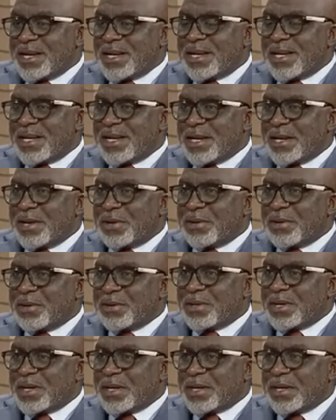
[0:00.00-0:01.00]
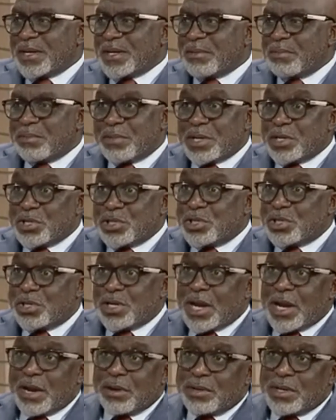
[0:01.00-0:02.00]
bring
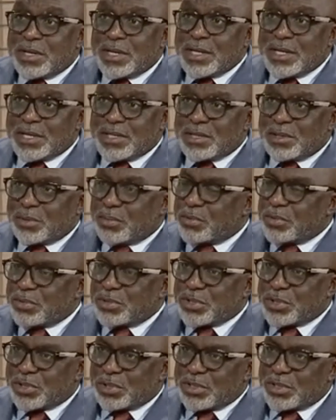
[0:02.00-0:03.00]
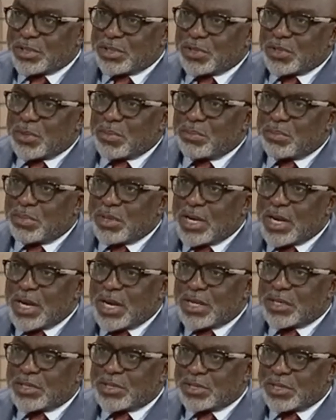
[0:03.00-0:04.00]
engineering it, repositioning some
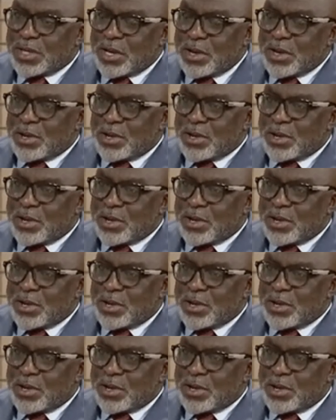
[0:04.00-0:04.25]
players,